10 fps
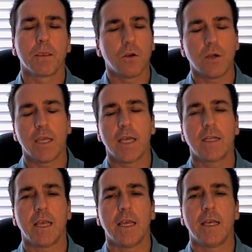go
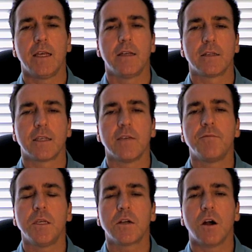ahead and give
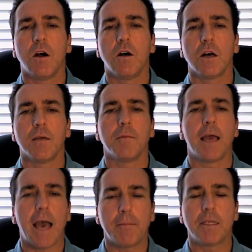me a call. I'm
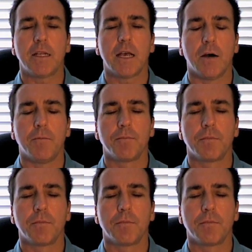happy to help.